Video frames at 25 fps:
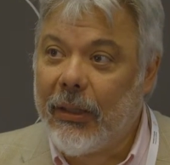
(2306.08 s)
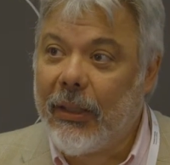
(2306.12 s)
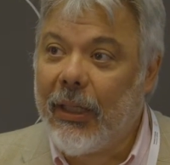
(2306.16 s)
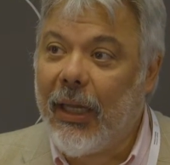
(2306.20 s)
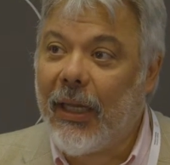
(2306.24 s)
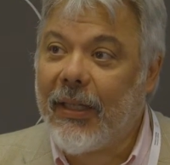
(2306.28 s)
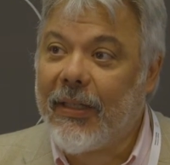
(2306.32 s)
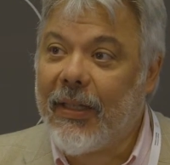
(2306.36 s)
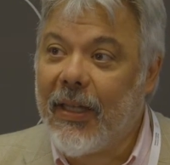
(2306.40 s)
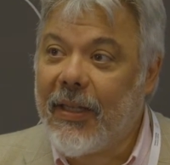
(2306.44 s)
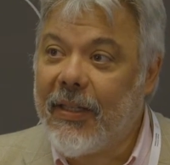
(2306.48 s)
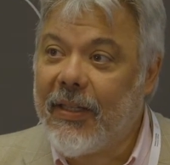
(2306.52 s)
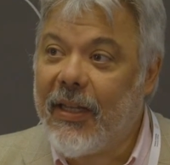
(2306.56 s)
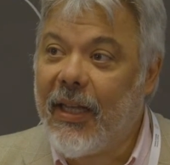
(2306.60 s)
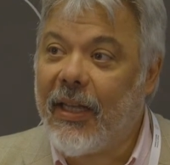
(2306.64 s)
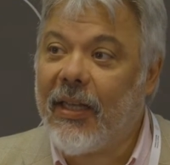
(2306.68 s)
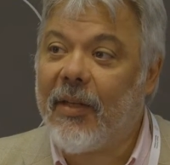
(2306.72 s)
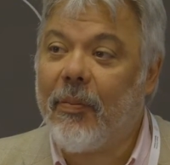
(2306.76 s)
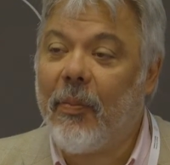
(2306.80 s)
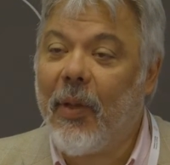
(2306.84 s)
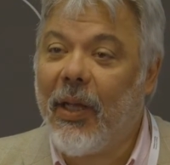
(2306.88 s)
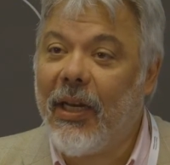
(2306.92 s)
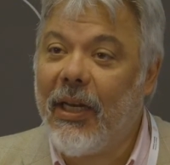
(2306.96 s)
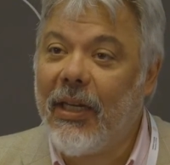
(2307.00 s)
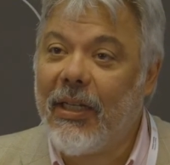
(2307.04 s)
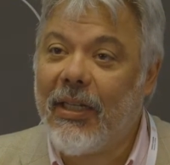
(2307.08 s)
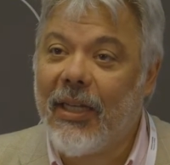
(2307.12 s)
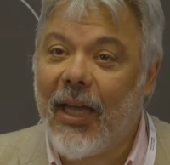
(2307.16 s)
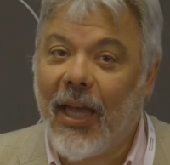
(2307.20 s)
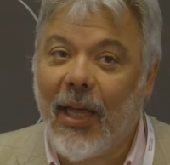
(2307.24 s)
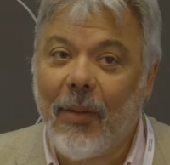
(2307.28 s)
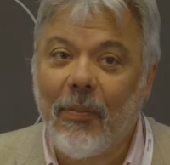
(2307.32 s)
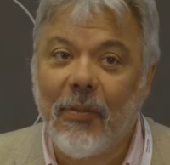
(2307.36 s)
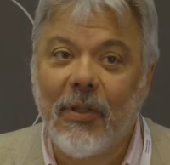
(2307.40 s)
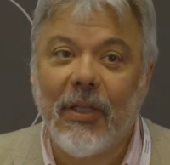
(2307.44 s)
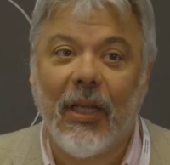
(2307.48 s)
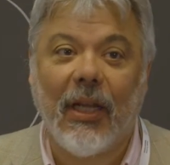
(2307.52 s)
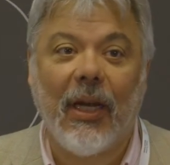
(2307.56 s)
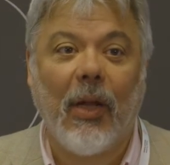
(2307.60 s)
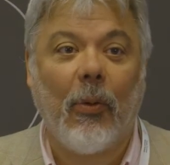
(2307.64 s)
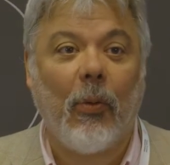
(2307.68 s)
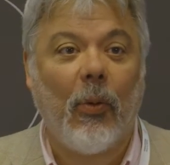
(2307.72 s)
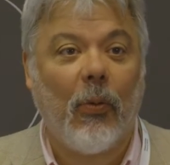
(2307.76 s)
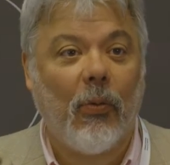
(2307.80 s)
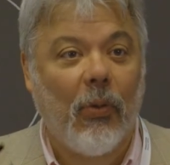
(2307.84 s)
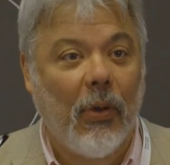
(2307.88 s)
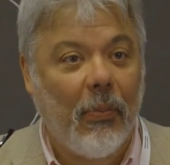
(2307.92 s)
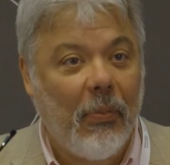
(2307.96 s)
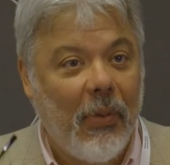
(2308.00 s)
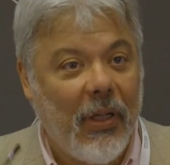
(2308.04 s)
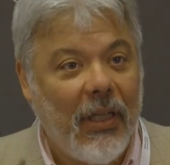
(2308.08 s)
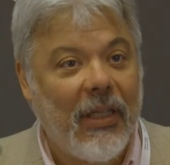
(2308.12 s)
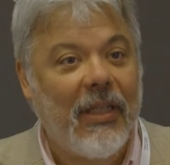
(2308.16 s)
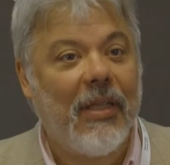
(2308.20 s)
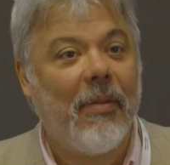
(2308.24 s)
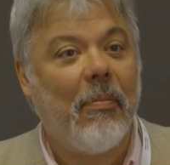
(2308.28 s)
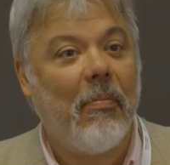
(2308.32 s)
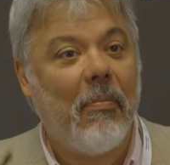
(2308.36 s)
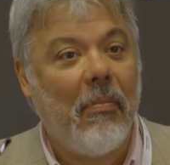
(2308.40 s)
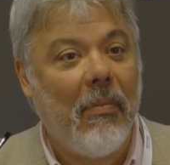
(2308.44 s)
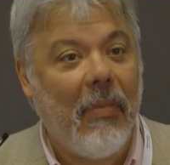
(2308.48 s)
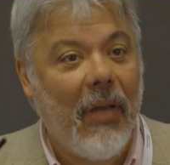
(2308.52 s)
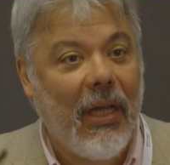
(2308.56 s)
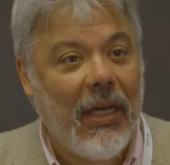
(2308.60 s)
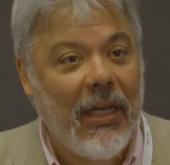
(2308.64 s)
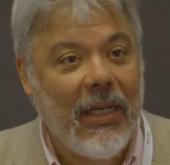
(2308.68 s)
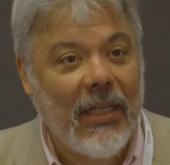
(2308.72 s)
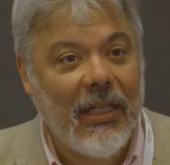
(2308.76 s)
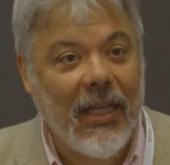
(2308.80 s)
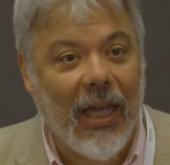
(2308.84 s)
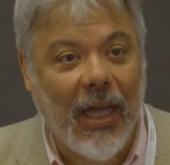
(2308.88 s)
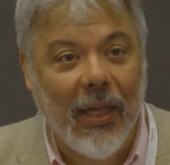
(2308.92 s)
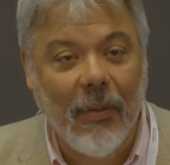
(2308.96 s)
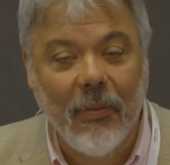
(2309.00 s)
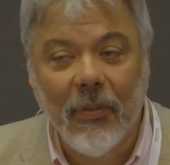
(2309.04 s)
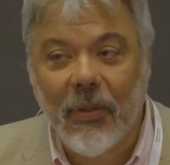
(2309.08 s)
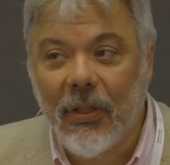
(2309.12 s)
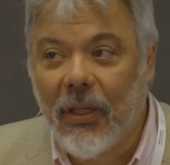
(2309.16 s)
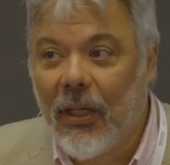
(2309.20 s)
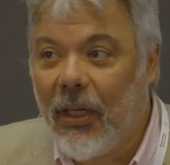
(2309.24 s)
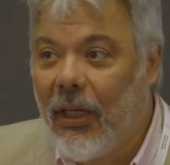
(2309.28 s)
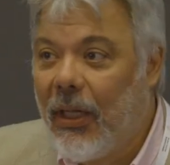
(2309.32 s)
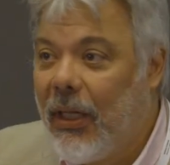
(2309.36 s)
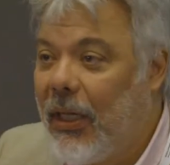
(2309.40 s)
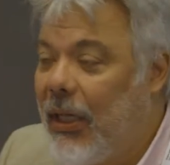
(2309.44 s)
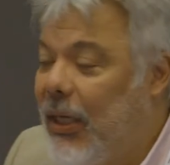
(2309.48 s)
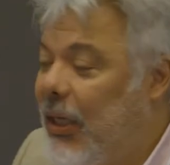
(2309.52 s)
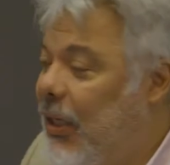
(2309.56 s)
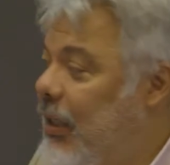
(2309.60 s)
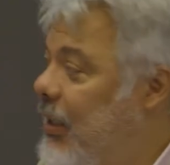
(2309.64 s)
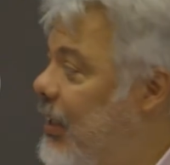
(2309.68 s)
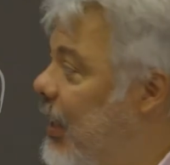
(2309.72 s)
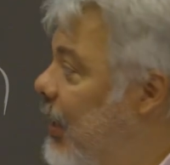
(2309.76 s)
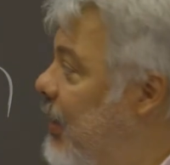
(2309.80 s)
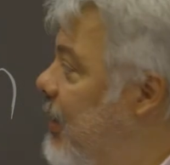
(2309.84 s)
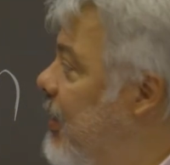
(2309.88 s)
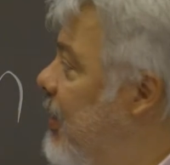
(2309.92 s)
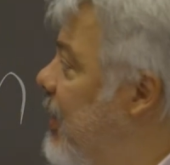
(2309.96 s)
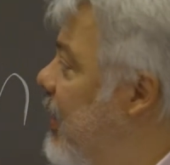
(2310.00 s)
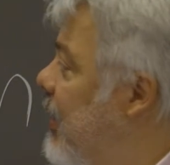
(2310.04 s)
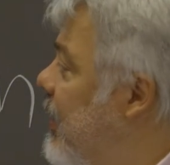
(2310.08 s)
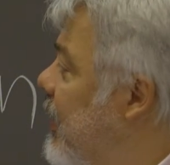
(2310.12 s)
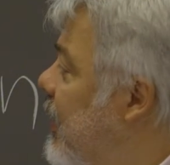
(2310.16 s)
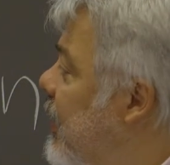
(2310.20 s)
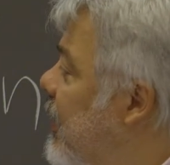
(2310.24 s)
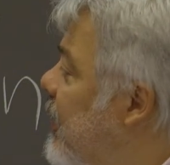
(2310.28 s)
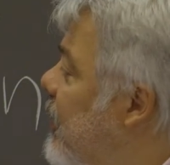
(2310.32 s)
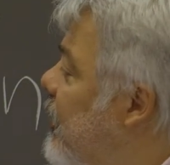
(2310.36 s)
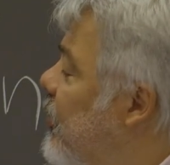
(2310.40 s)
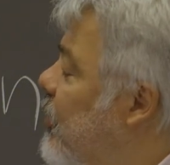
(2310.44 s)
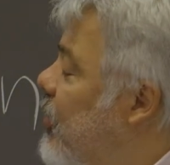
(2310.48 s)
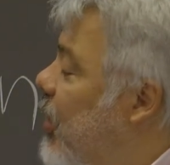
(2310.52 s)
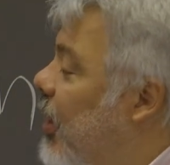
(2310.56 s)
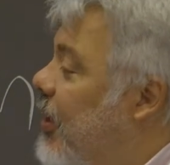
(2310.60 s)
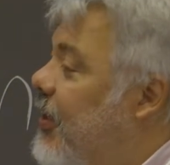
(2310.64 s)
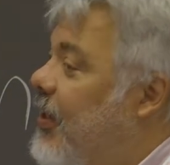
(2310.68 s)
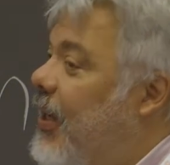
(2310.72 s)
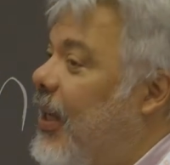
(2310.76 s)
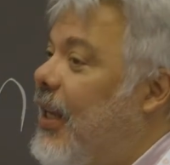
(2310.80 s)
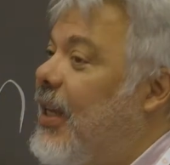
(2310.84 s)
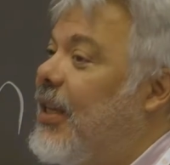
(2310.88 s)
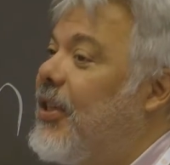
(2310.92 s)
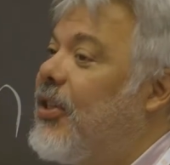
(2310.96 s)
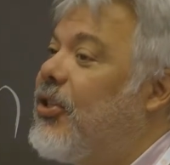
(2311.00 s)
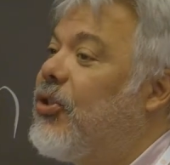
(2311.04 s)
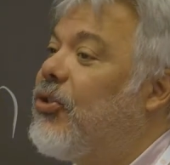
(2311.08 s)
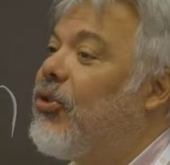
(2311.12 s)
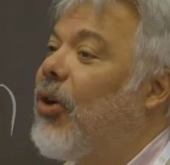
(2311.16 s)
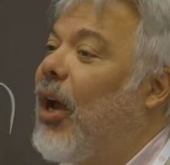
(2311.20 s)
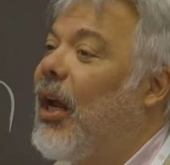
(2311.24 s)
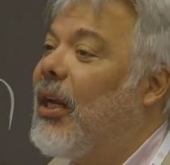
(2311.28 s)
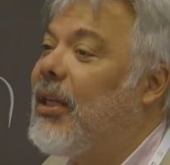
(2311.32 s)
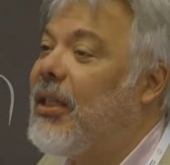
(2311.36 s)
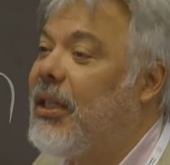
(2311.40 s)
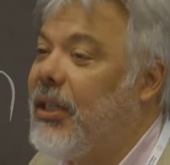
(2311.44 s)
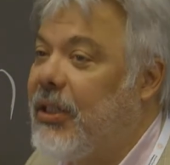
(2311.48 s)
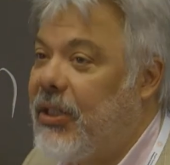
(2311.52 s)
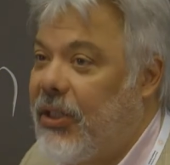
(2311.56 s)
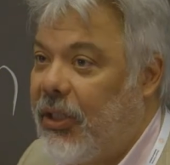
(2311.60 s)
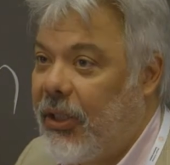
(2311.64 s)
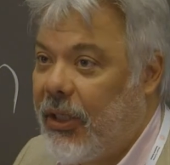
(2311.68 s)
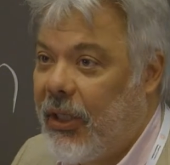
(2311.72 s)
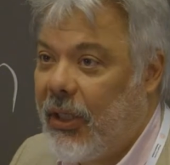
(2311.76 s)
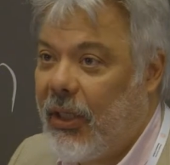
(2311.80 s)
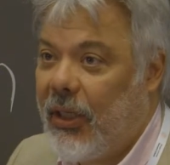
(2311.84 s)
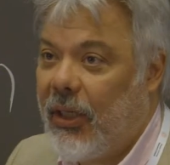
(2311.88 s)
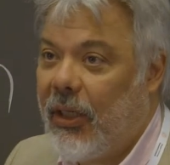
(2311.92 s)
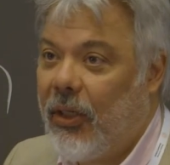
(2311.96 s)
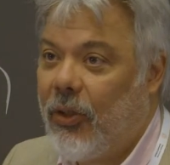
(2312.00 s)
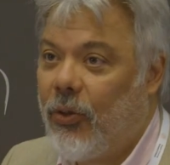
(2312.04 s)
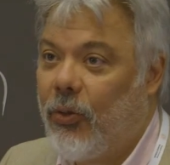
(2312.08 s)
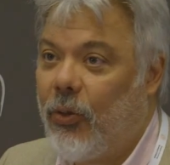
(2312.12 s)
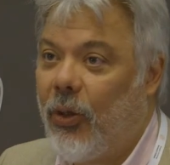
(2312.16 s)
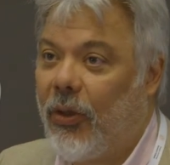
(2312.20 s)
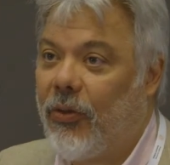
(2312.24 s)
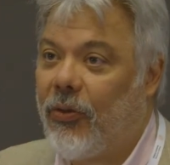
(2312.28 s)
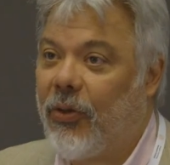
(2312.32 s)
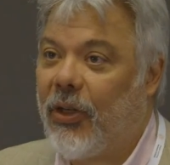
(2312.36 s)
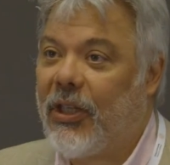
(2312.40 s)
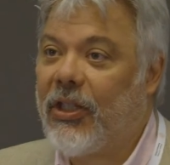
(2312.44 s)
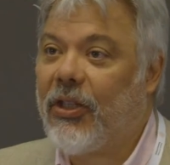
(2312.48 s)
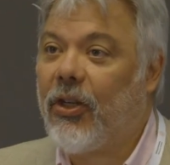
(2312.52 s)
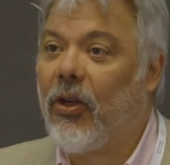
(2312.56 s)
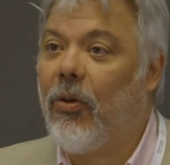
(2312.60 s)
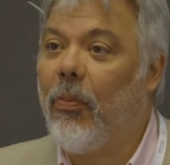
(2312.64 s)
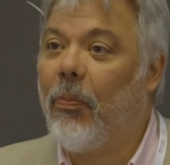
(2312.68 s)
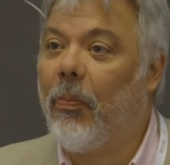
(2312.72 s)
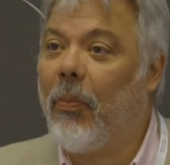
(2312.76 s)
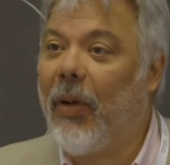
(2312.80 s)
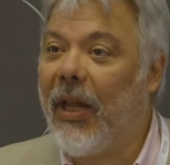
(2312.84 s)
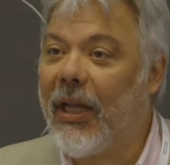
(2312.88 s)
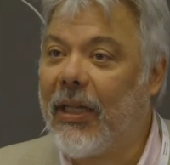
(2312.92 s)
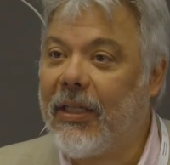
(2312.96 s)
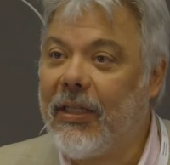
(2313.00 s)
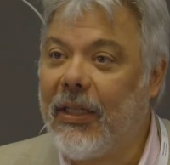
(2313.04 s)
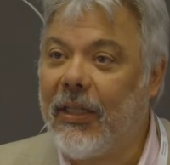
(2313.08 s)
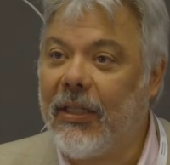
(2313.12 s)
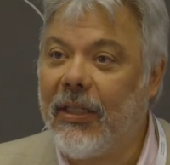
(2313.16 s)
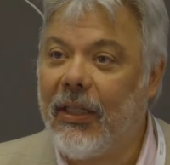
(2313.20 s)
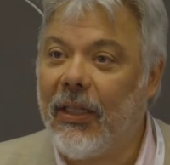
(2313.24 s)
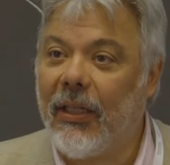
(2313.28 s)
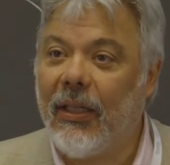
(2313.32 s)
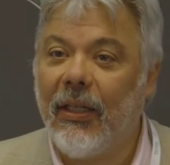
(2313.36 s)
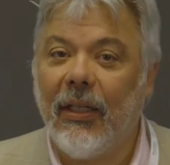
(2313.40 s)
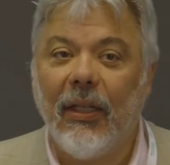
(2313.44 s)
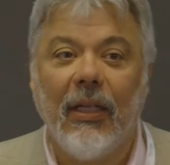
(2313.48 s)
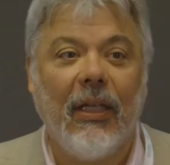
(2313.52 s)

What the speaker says: as I said many times, and I will repeat many times, that this is just a strategy to address complexity.